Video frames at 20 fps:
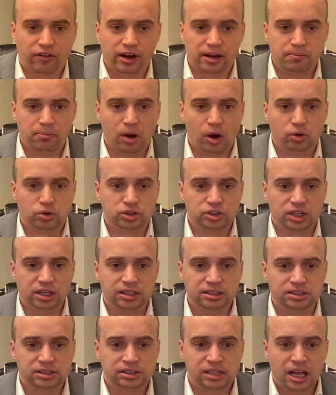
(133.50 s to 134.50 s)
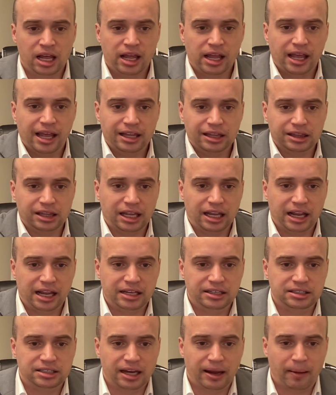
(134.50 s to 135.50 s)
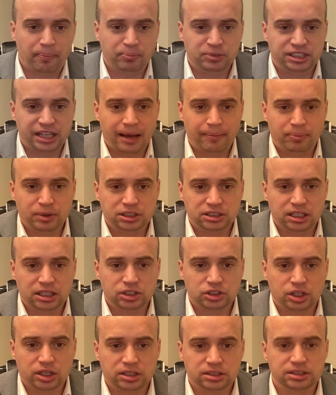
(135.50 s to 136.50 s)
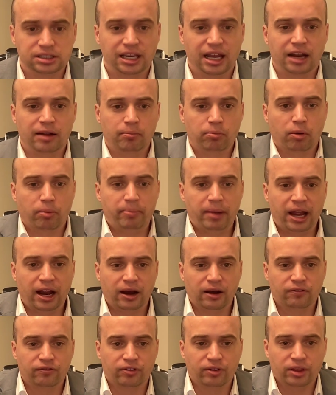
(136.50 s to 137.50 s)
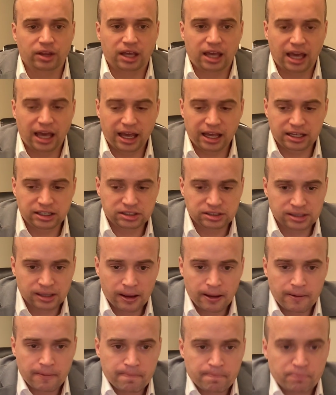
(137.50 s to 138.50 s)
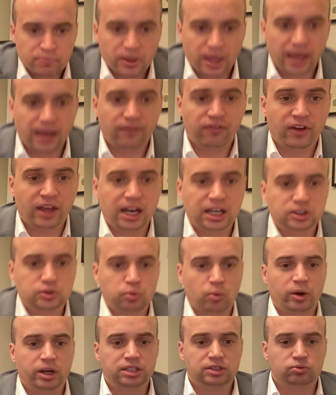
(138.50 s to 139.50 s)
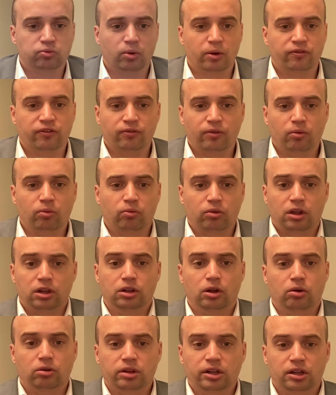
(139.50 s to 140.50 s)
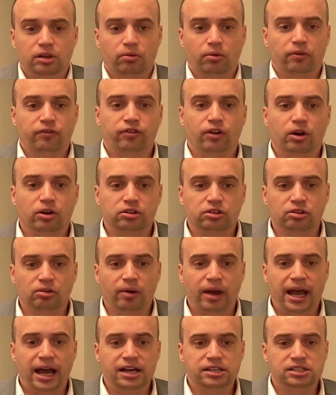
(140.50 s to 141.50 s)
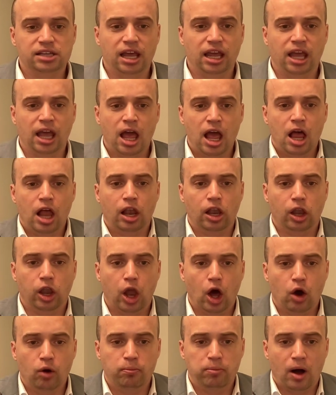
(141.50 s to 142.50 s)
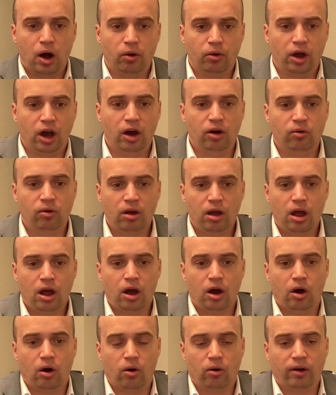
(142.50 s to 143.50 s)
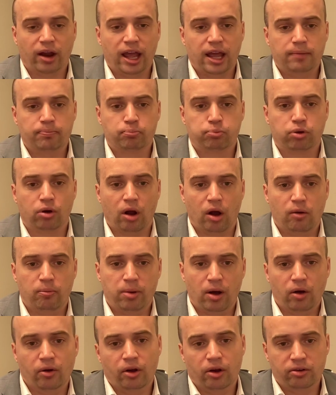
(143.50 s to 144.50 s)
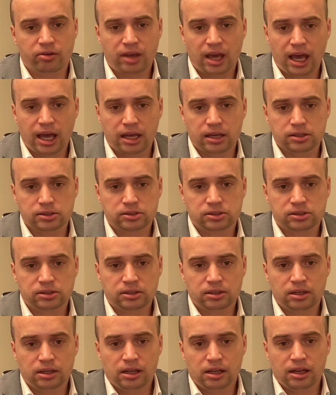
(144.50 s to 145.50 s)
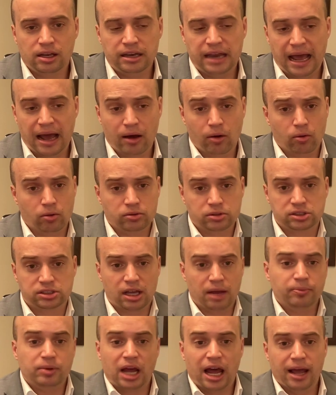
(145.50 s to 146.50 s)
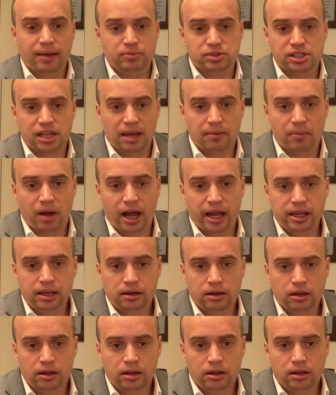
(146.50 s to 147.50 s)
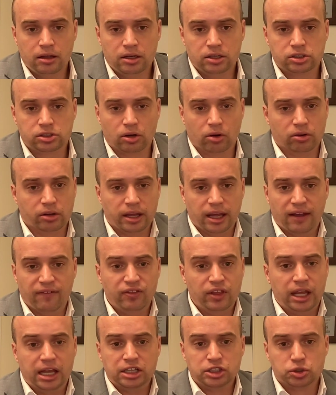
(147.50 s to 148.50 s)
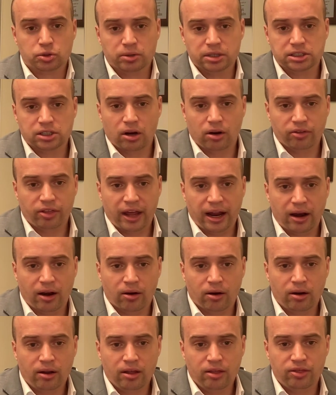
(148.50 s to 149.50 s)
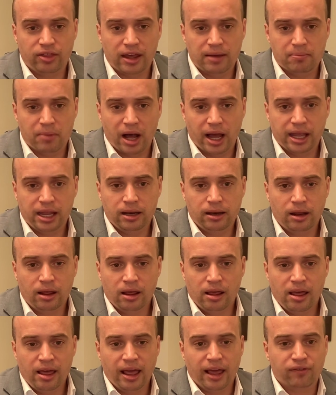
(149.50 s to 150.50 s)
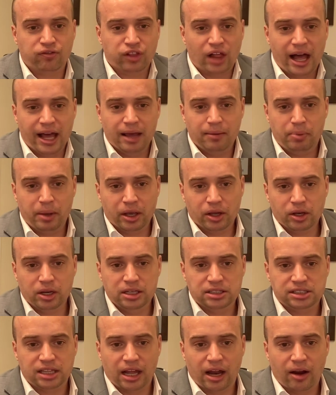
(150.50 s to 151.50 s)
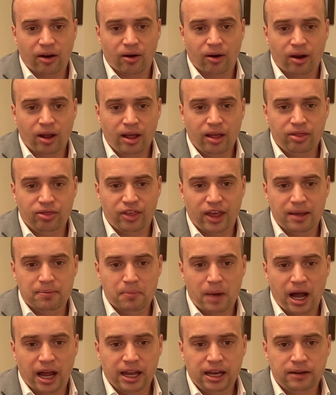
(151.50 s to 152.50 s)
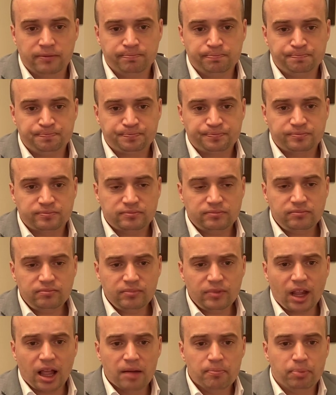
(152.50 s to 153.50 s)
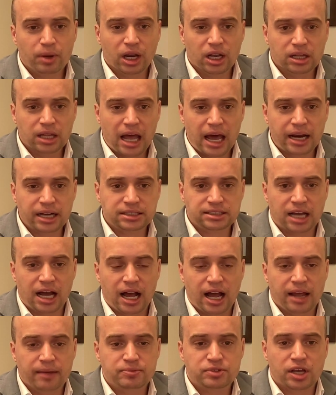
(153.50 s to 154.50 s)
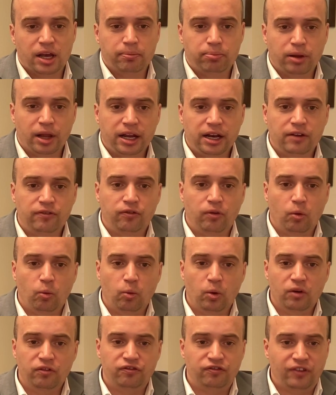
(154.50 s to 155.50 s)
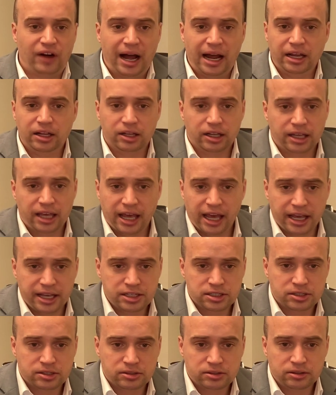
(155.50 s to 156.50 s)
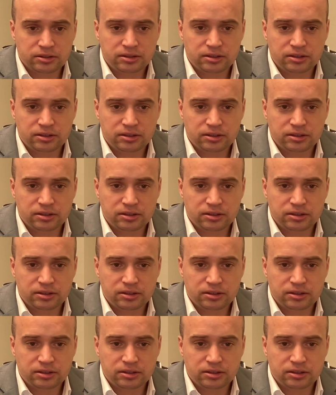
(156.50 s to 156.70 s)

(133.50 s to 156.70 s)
motions, in depositions, getting prepared for the case, if it is what is colloquially referred to as a low bono or a pro bono case. Now, sometimes they might. Certainly, if the injuries are there, they might. If liability's there, they might. But a lot of times, a plaintiff will file a case.